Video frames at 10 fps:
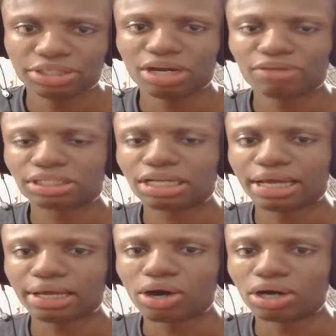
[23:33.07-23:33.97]
you have to
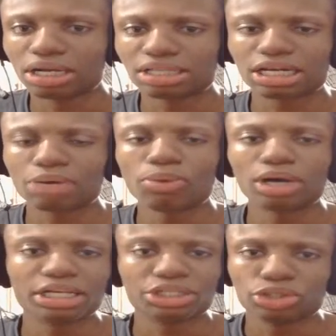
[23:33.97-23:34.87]
like understand
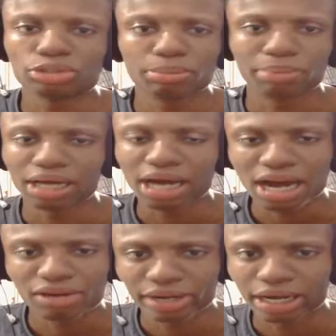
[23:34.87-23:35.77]
what issues people are
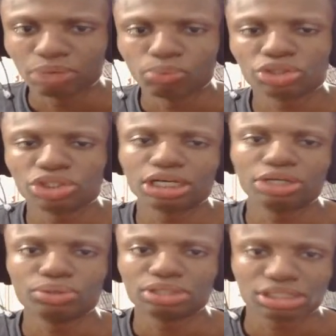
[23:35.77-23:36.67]
having and what you can
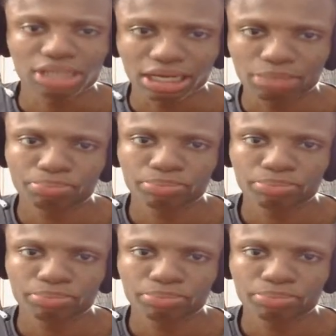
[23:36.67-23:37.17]
do to like